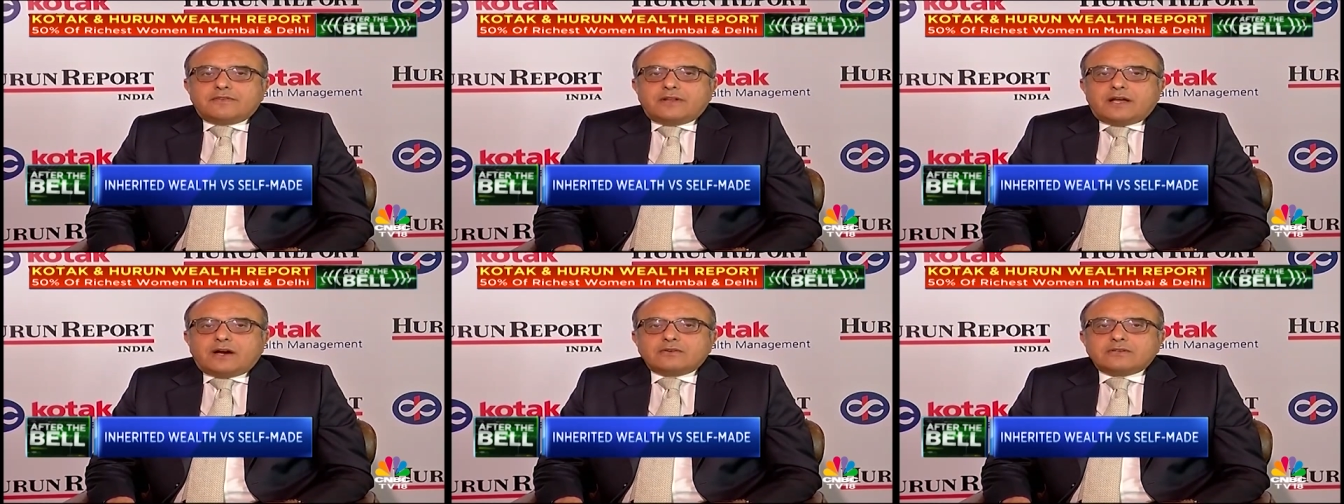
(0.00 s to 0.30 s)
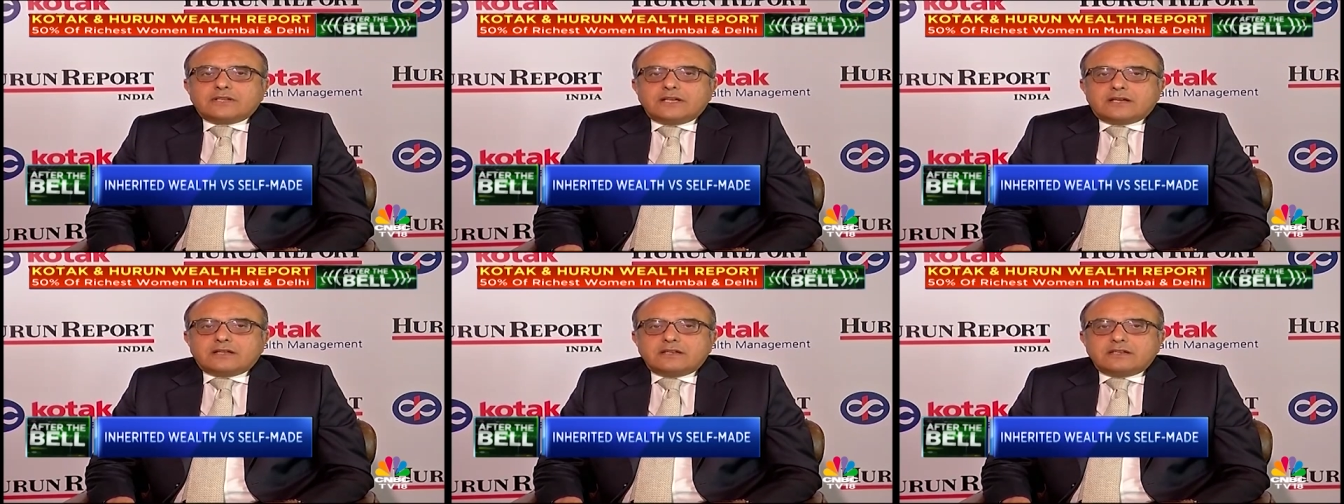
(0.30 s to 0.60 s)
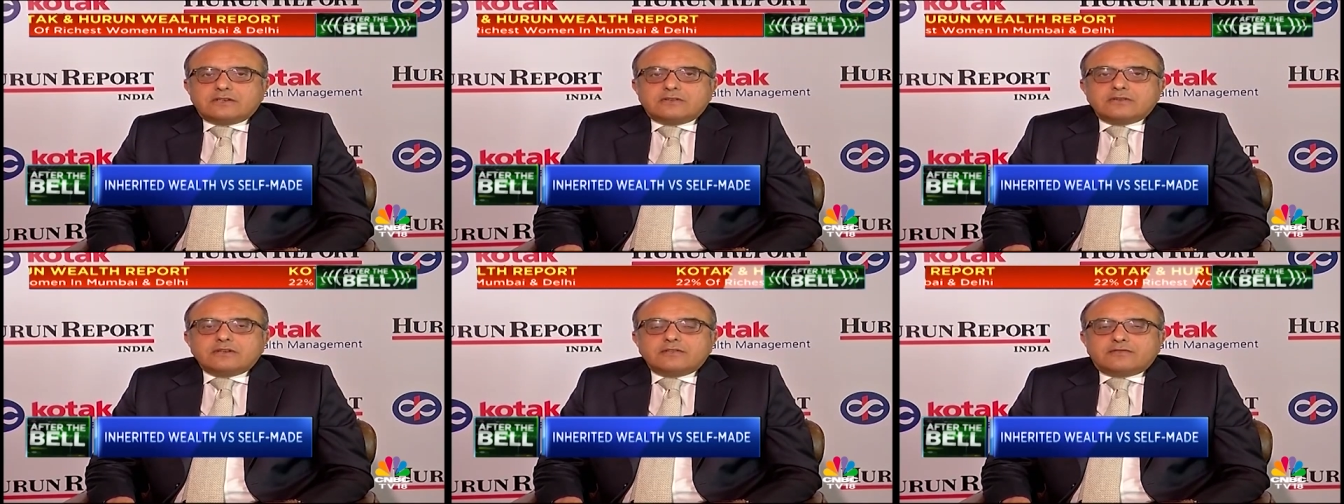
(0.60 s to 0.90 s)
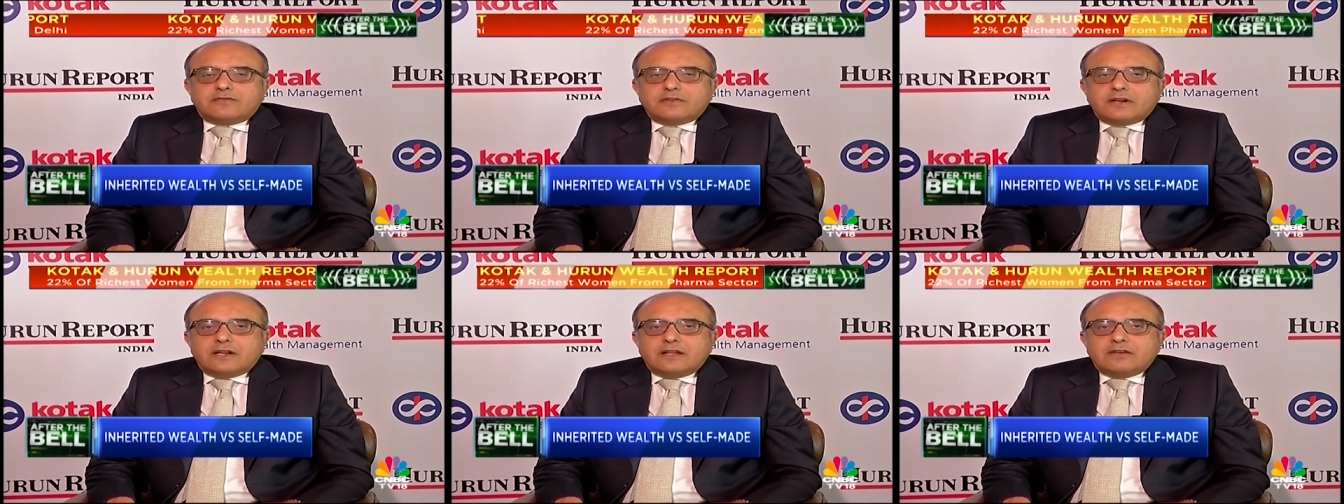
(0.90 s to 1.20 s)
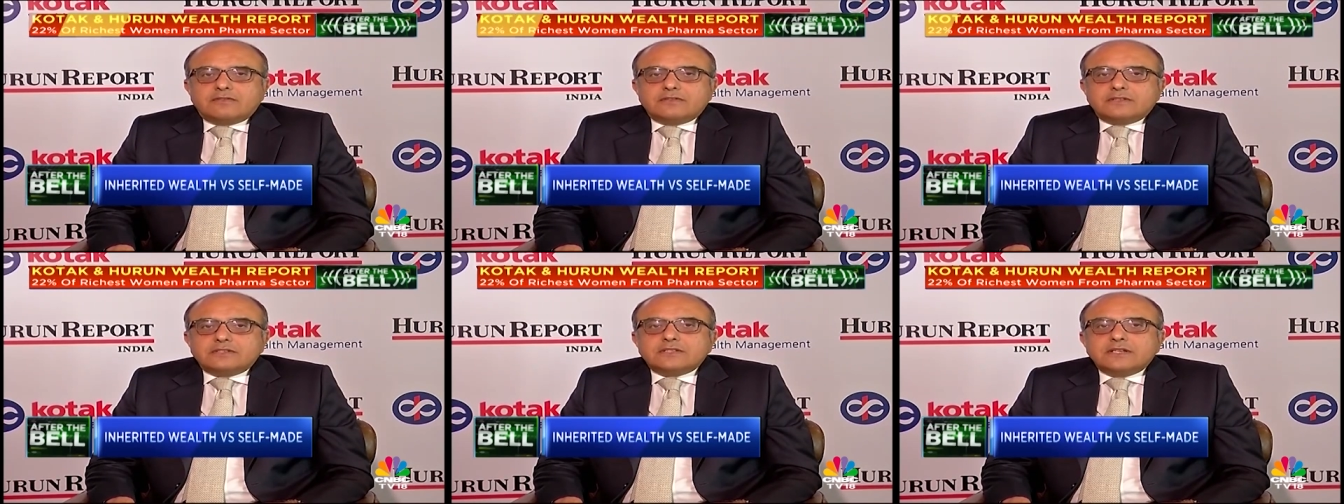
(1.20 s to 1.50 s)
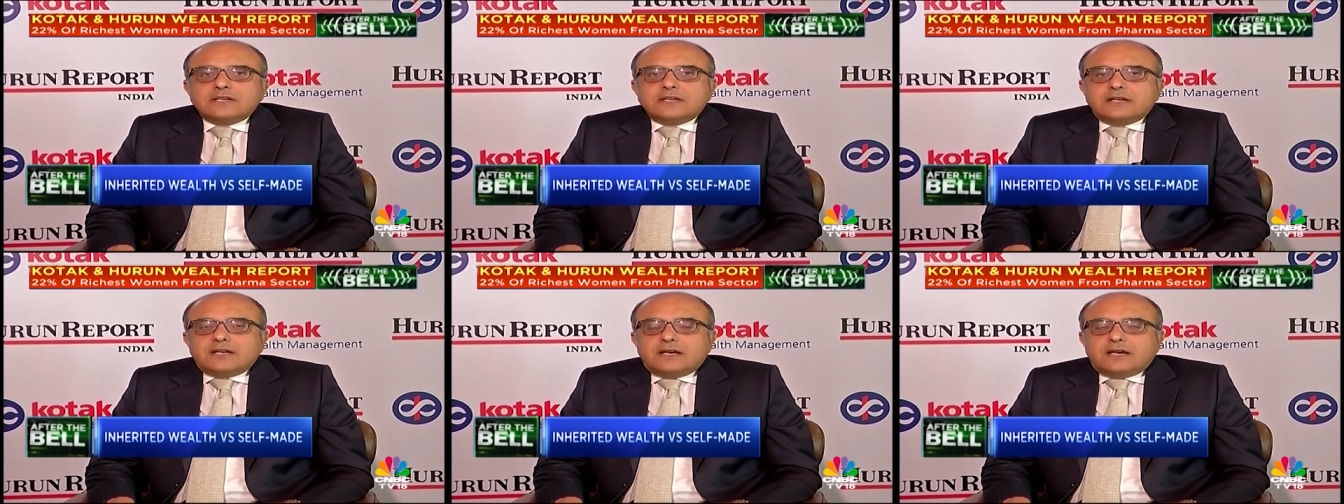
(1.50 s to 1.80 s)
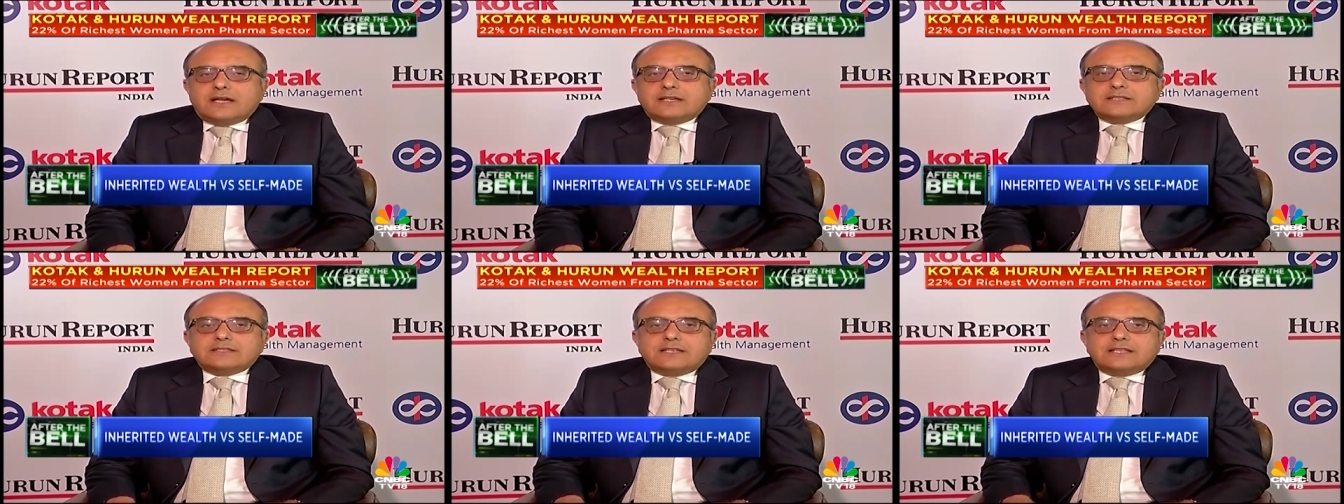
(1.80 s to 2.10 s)
now taken it to different levels,
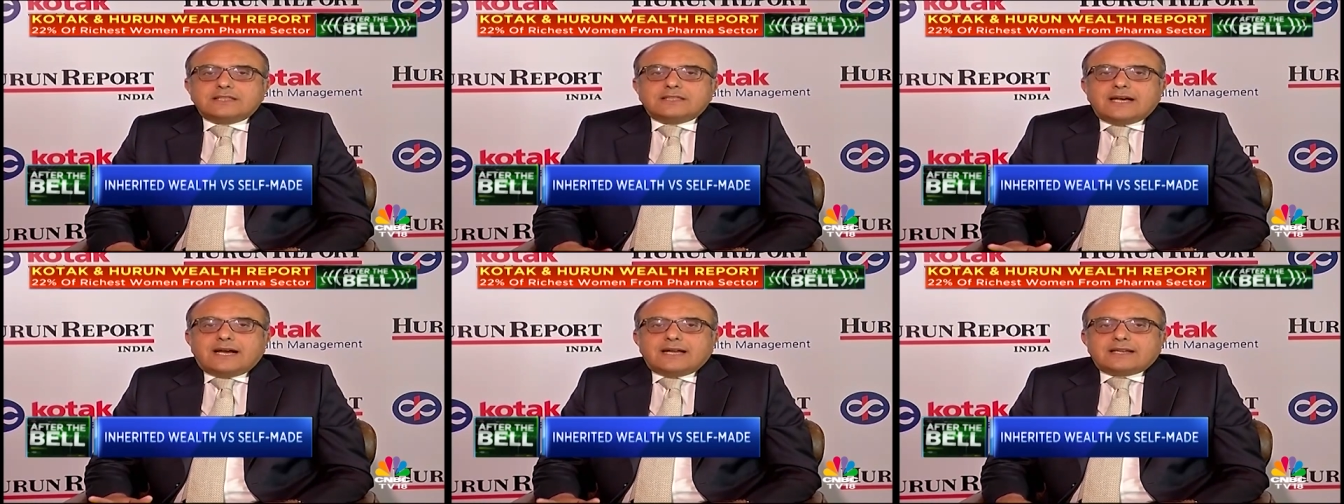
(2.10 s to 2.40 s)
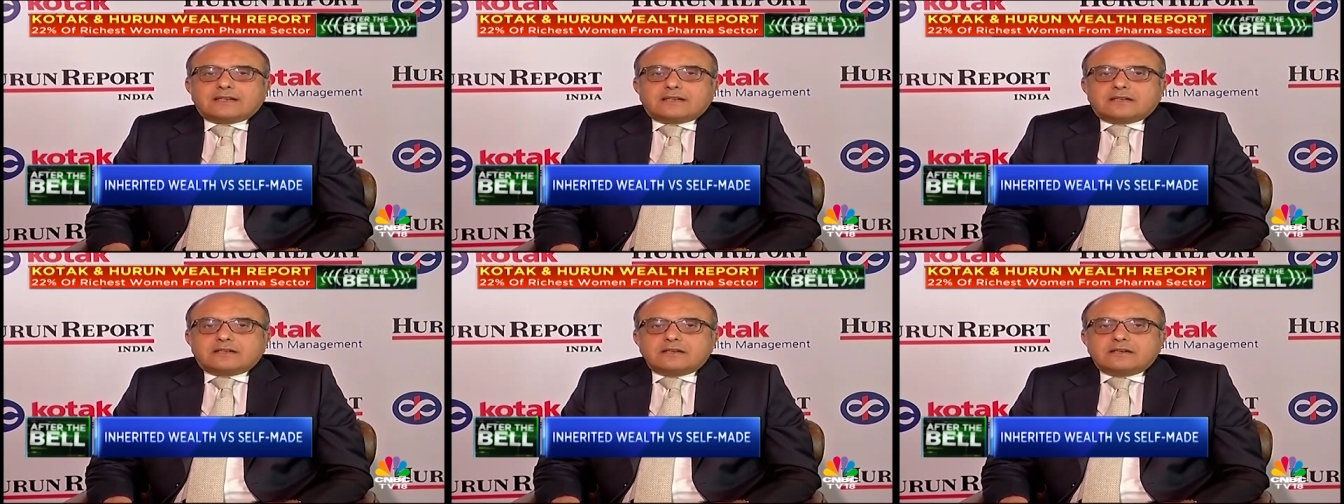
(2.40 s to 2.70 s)
and I see that